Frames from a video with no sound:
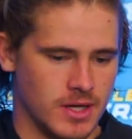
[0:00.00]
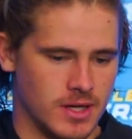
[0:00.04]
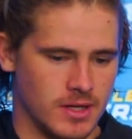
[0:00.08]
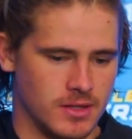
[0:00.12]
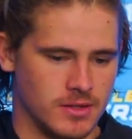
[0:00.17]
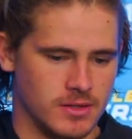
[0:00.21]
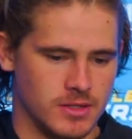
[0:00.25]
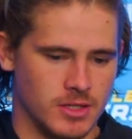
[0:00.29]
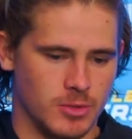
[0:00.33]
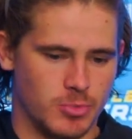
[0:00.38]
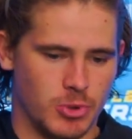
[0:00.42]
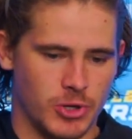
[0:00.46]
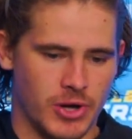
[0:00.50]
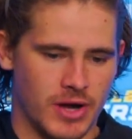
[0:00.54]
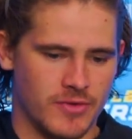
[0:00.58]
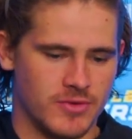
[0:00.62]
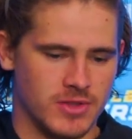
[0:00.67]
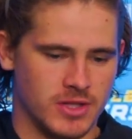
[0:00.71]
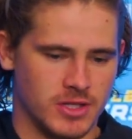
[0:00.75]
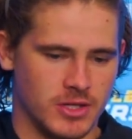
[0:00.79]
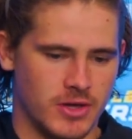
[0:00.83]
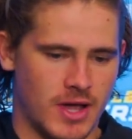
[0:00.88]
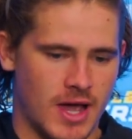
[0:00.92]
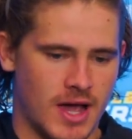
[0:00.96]
and you put
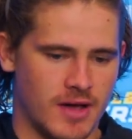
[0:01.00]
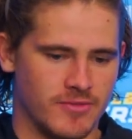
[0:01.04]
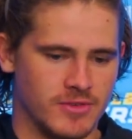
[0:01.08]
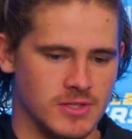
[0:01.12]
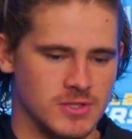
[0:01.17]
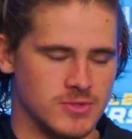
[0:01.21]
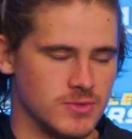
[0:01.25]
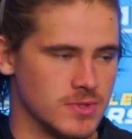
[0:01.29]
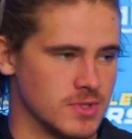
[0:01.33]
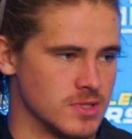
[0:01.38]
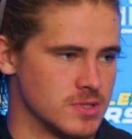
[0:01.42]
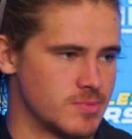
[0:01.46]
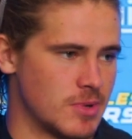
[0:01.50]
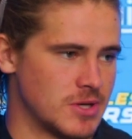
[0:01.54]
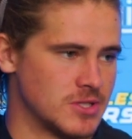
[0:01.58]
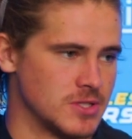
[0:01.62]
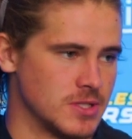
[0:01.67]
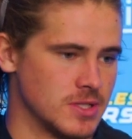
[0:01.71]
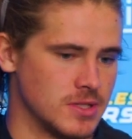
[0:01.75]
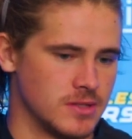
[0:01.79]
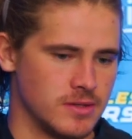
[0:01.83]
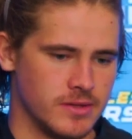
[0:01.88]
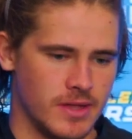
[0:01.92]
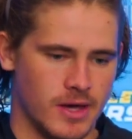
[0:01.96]
everything you have into it,
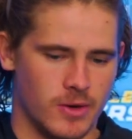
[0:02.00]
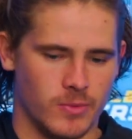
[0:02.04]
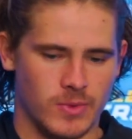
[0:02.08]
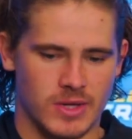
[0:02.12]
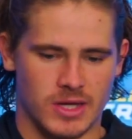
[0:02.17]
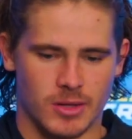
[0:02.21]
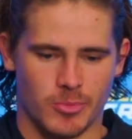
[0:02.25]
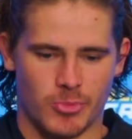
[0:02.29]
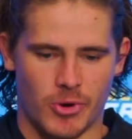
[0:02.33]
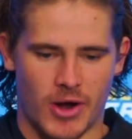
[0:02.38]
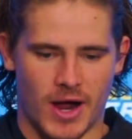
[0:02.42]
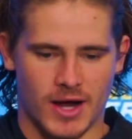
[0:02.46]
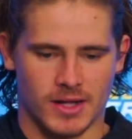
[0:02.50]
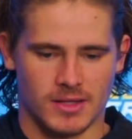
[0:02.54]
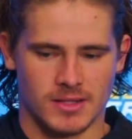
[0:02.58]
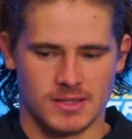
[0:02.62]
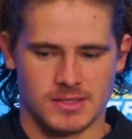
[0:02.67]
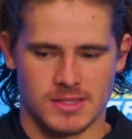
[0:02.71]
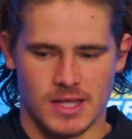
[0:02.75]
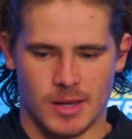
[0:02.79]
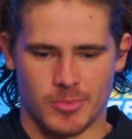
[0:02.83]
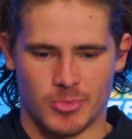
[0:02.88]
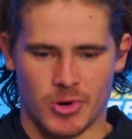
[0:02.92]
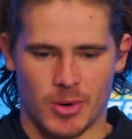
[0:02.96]
especially that week of
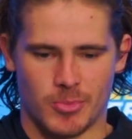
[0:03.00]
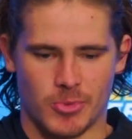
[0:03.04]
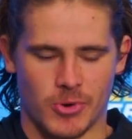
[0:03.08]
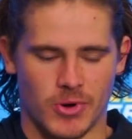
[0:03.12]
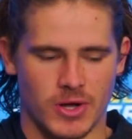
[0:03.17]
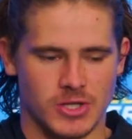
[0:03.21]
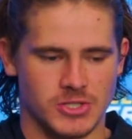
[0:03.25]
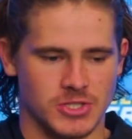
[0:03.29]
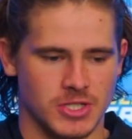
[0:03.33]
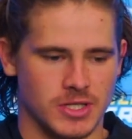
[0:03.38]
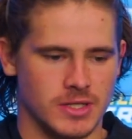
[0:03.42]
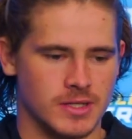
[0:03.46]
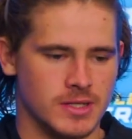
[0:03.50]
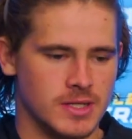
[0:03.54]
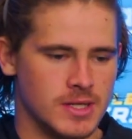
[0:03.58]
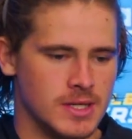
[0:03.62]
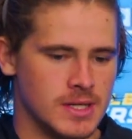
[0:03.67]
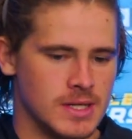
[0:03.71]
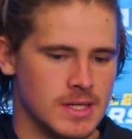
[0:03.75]
practice, that preparation,